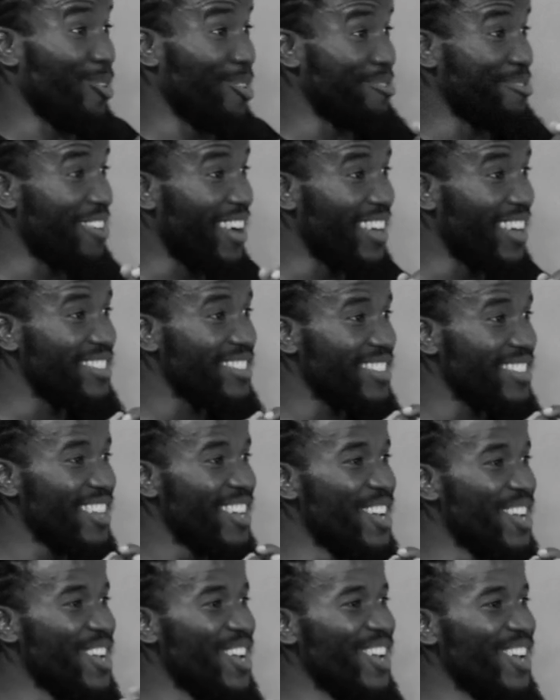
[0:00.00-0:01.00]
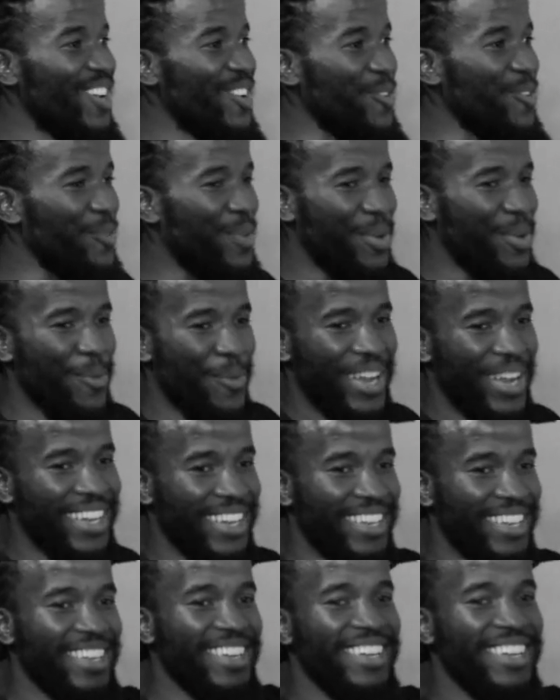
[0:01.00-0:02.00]
of us. We
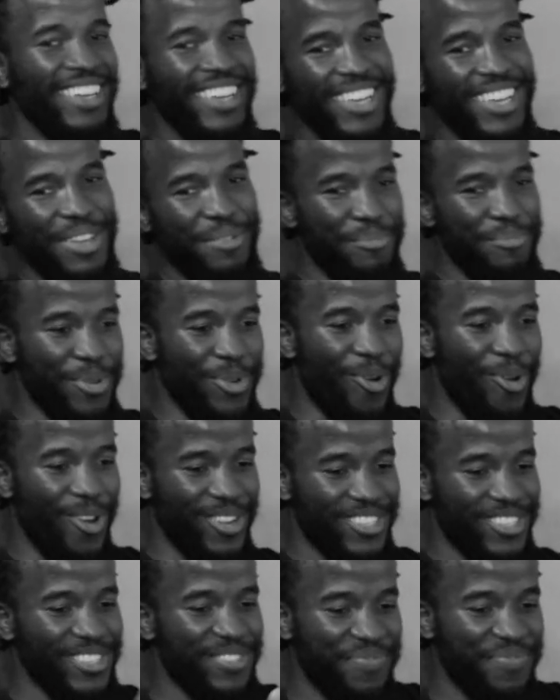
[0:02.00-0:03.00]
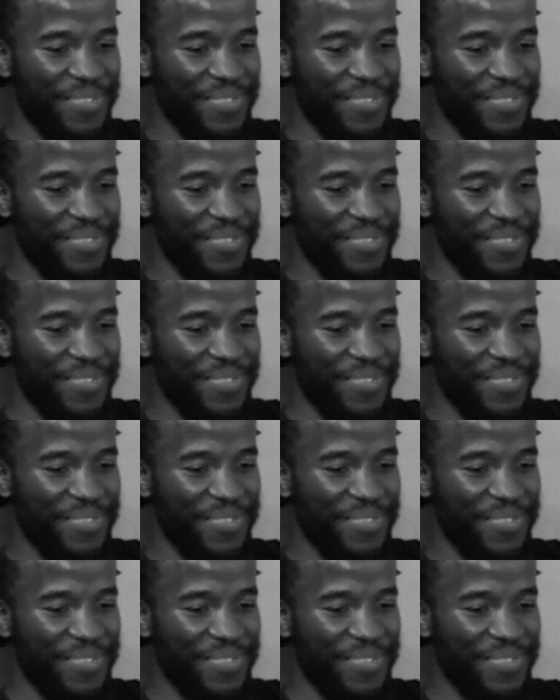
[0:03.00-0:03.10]
went because